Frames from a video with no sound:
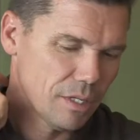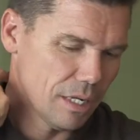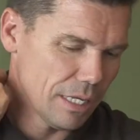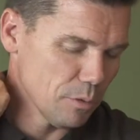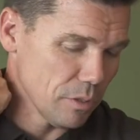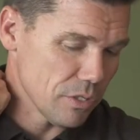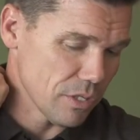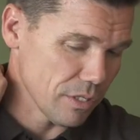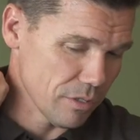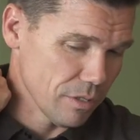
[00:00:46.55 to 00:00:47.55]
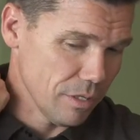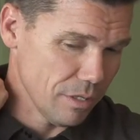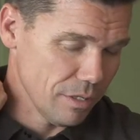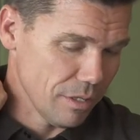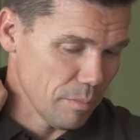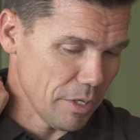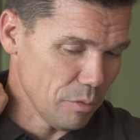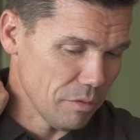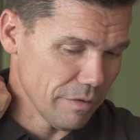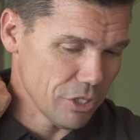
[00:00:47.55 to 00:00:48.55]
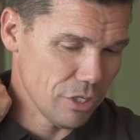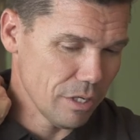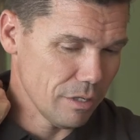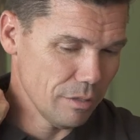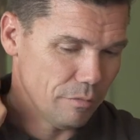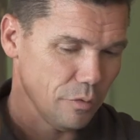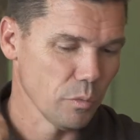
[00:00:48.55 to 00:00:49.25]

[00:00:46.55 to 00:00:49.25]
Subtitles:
I like all these things on the menu. They've actually added a few.